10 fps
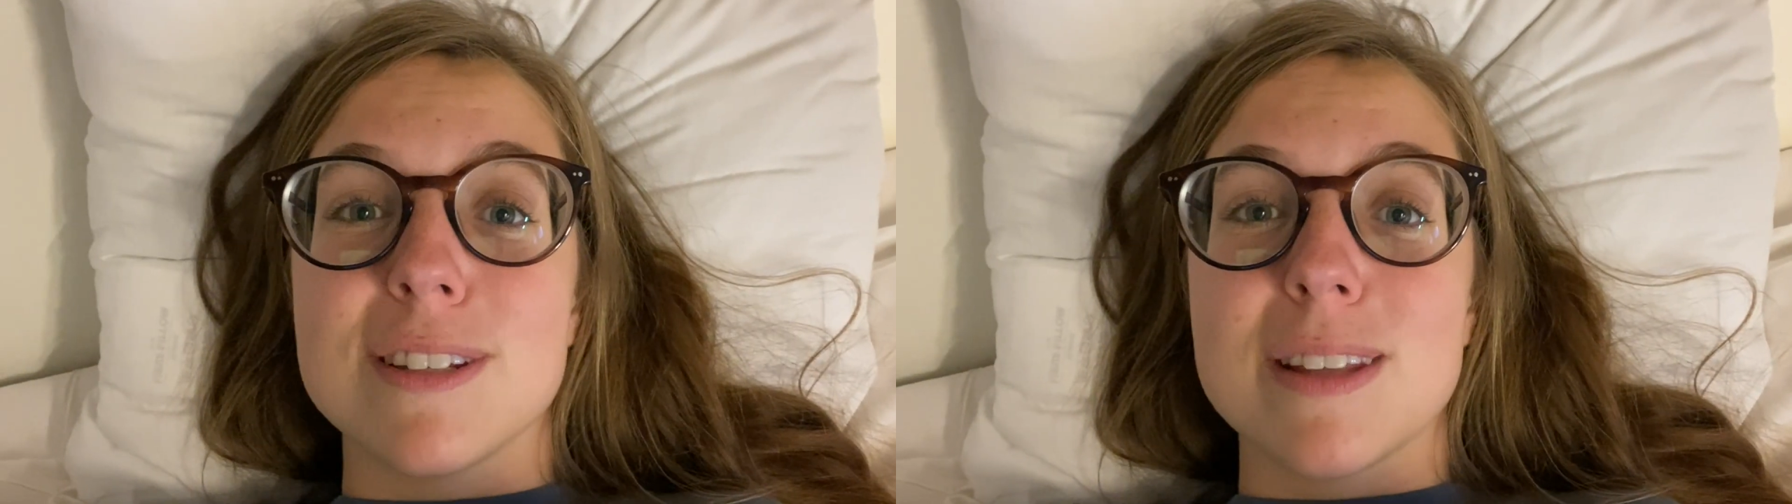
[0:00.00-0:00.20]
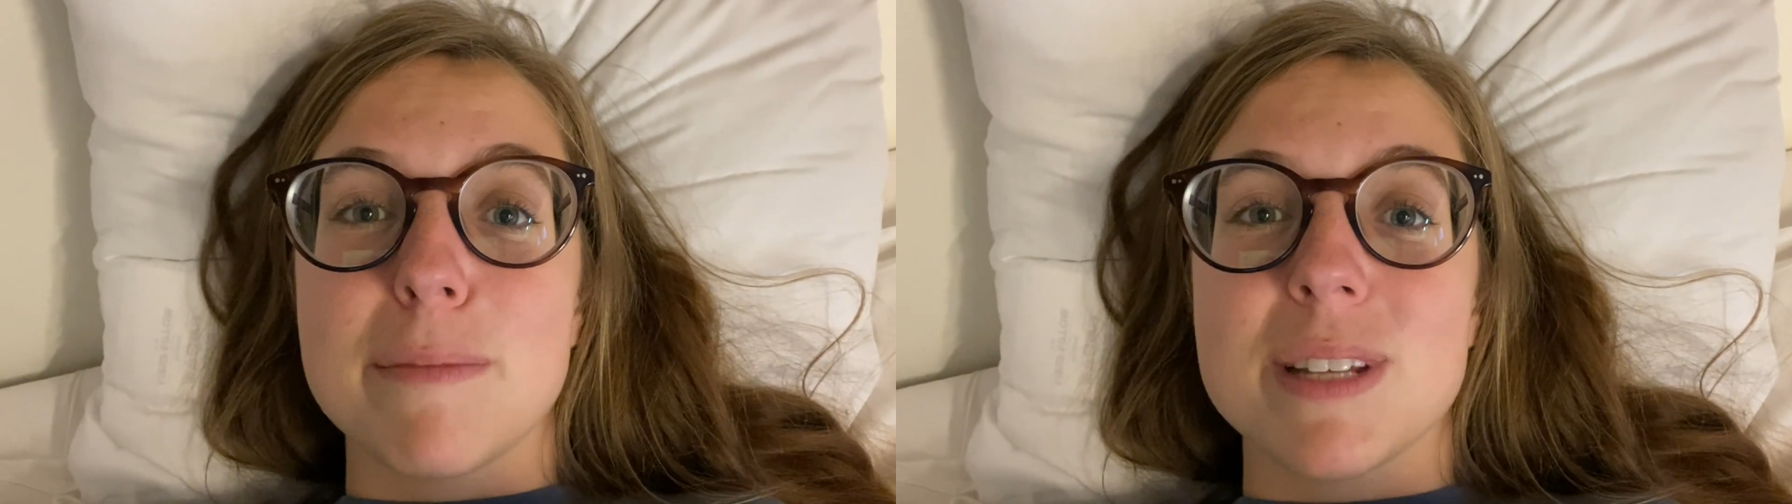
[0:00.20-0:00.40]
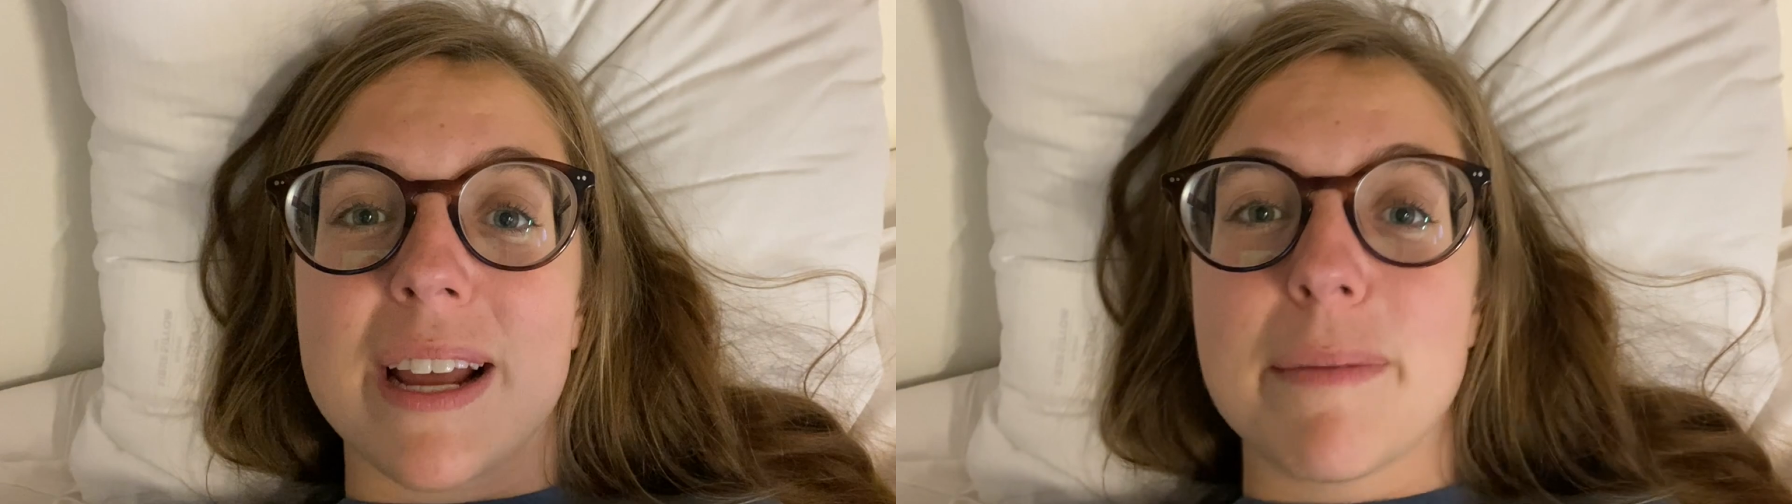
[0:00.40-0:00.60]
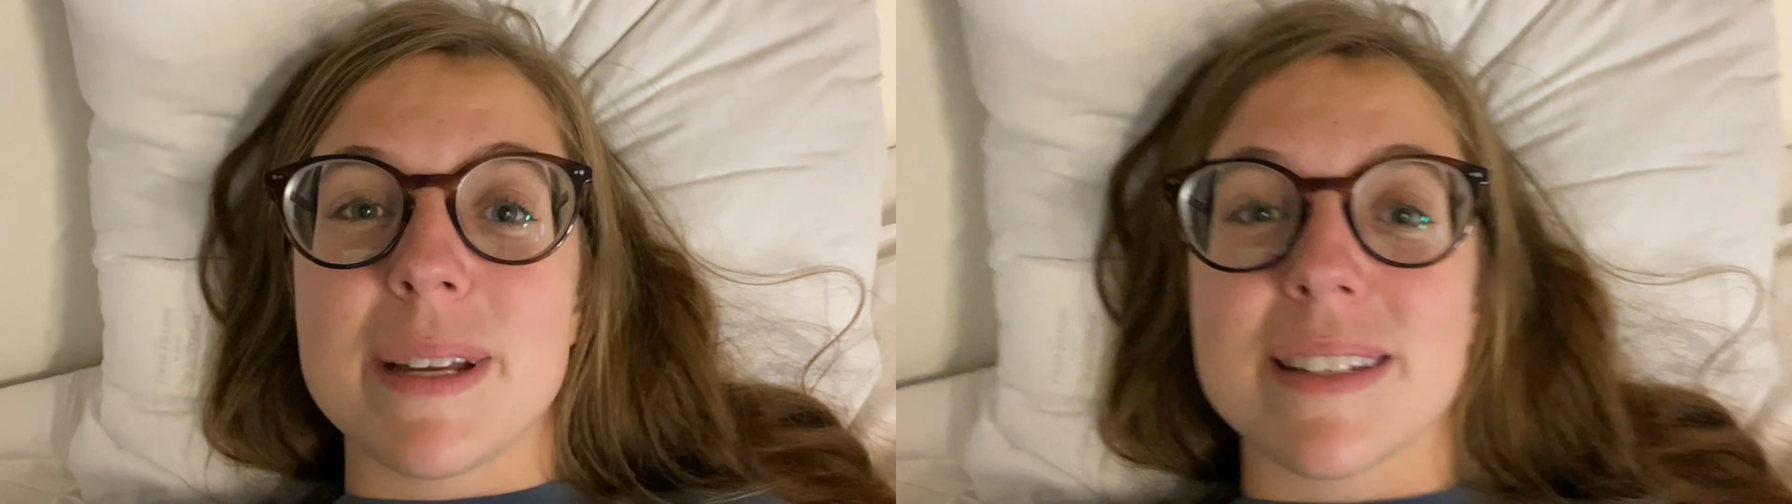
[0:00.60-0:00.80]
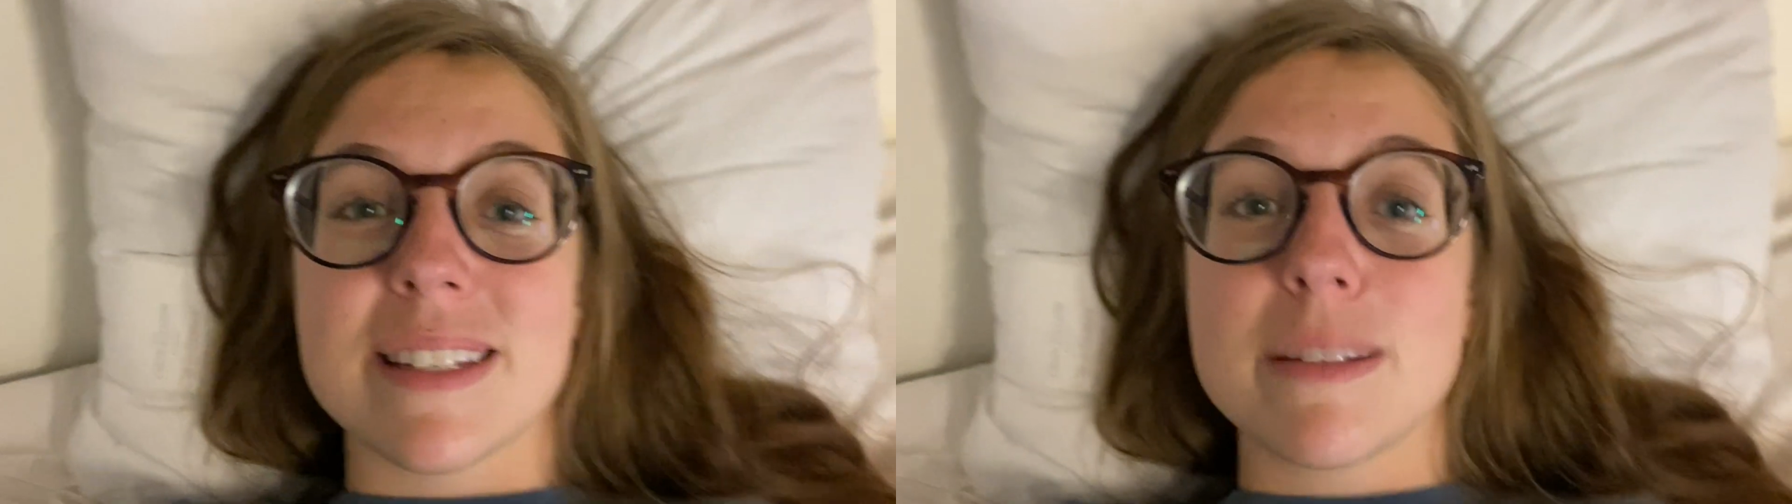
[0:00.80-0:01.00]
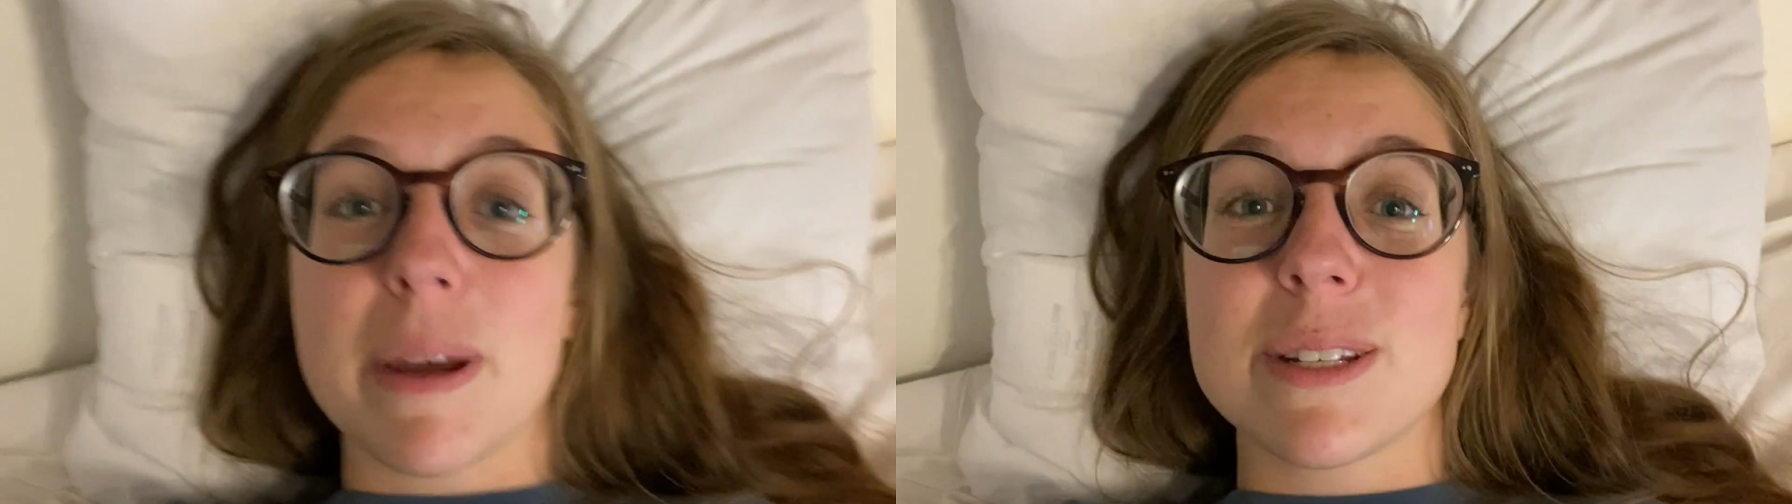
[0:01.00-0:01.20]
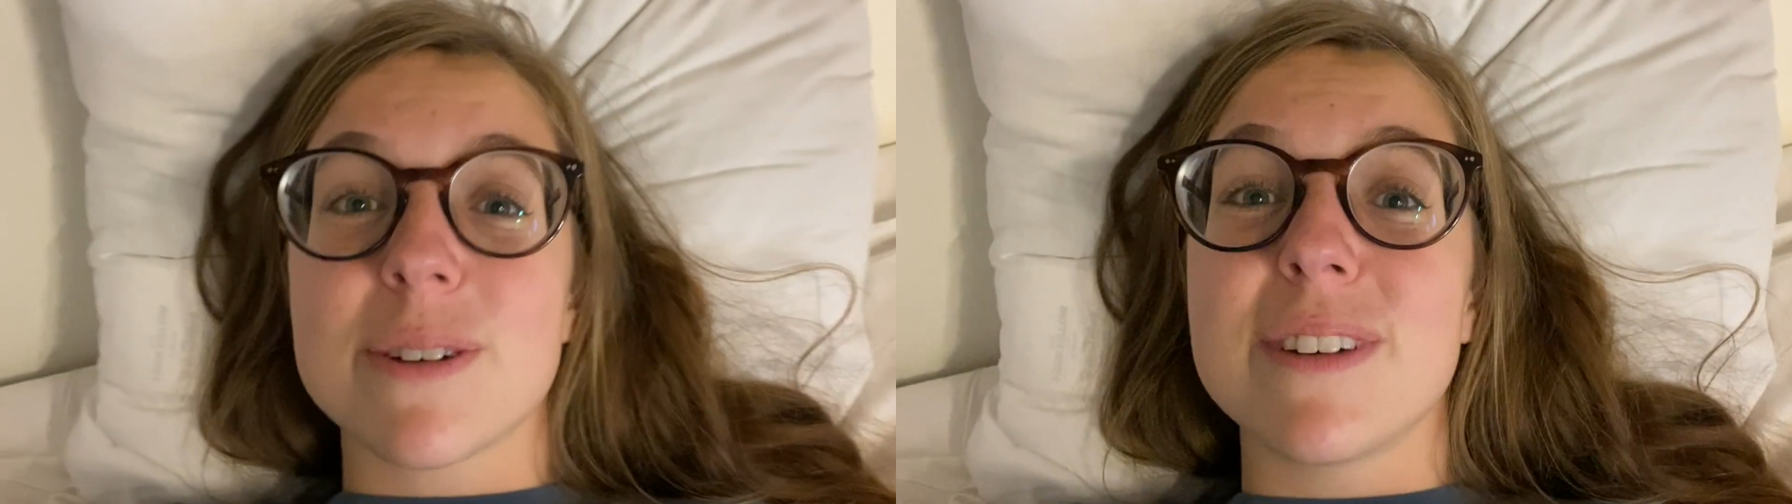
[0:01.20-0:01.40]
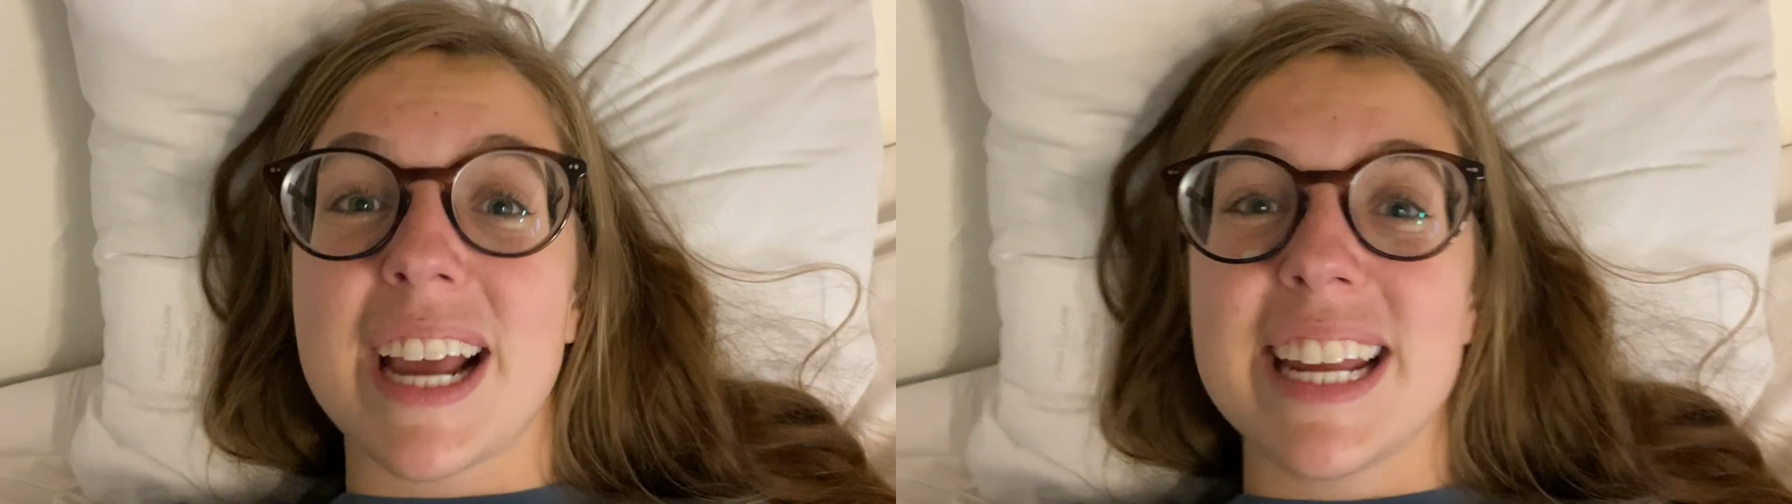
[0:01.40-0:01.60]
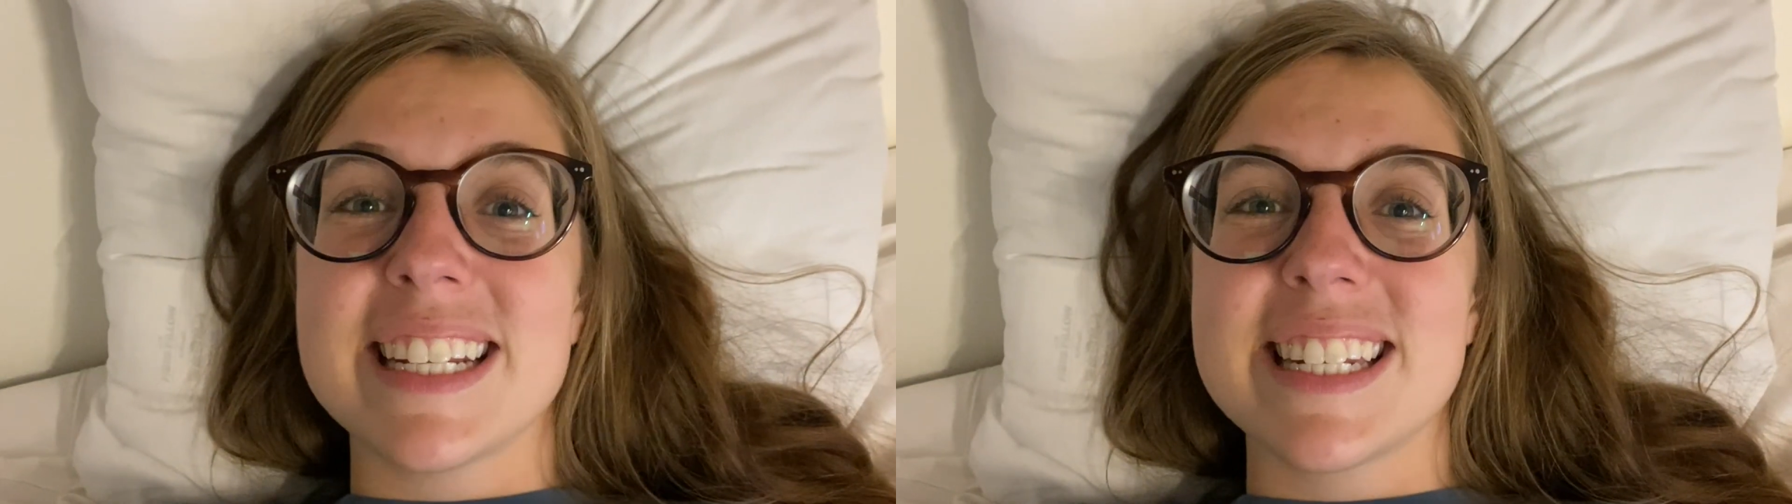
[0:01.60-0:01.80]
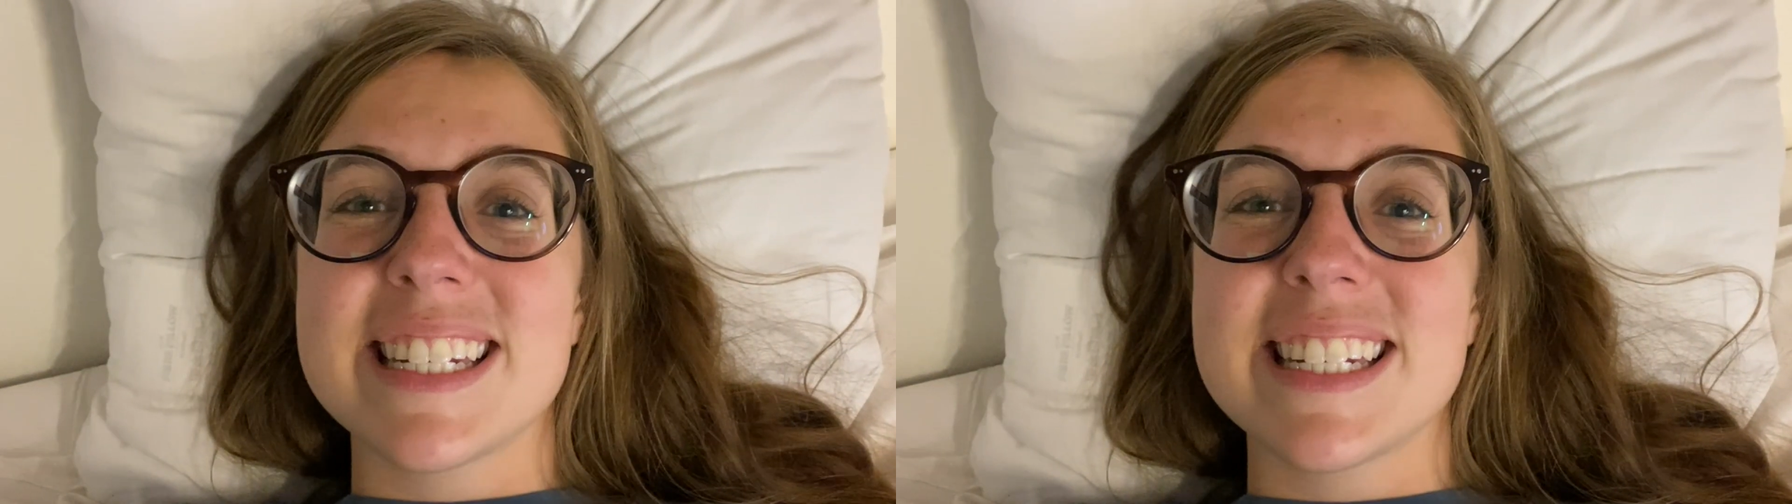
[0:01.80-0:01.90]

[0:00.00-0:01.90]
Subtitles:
sleep tonight because these beds are nice.